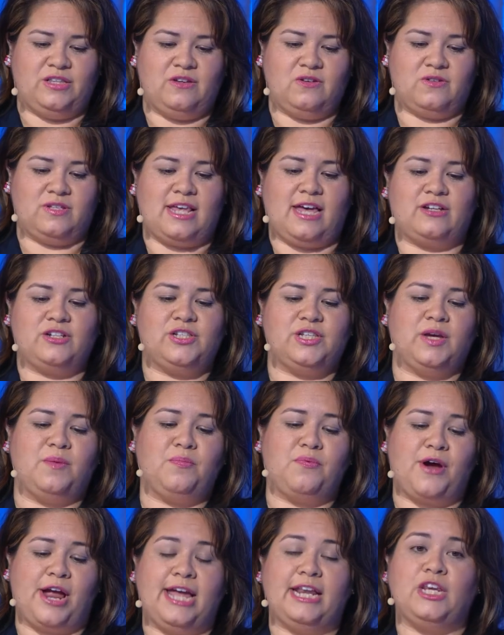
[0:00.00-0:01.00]
there's actually a
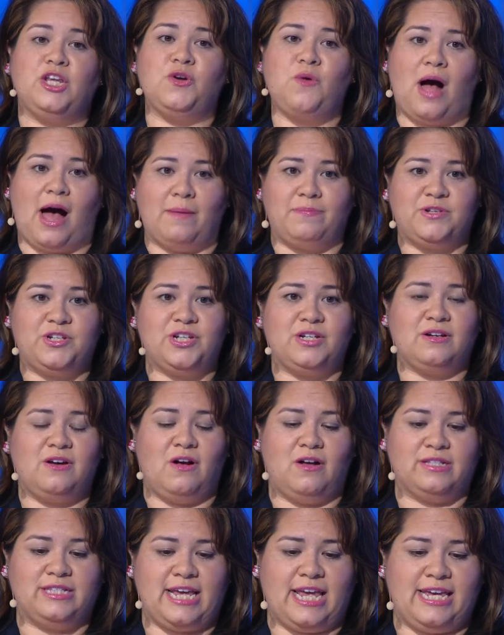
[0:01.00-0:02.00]
brand new option
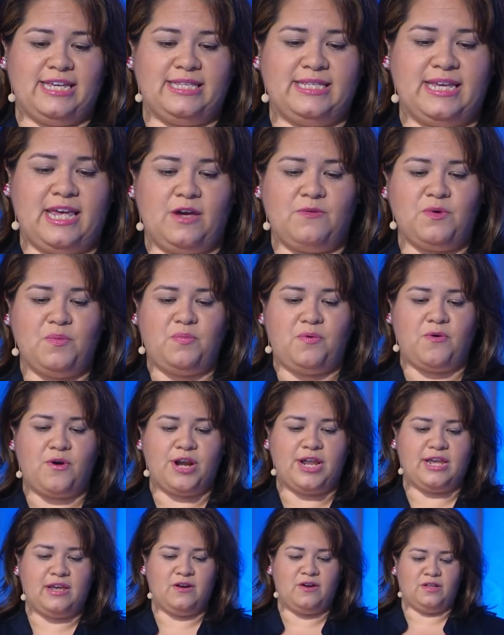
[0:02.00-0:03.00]
called ACA
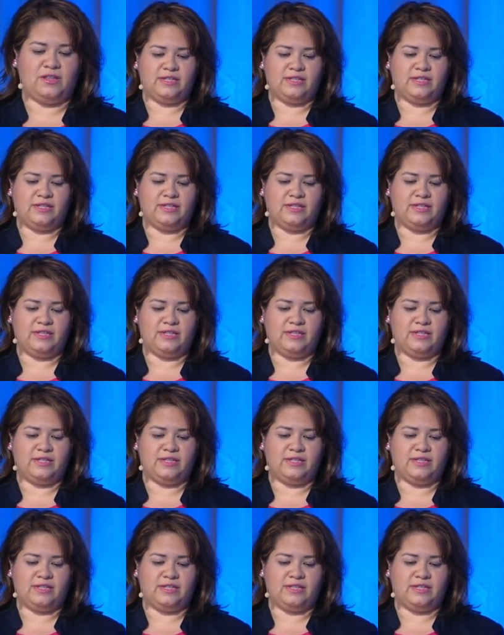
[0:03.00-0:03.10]
reporting here on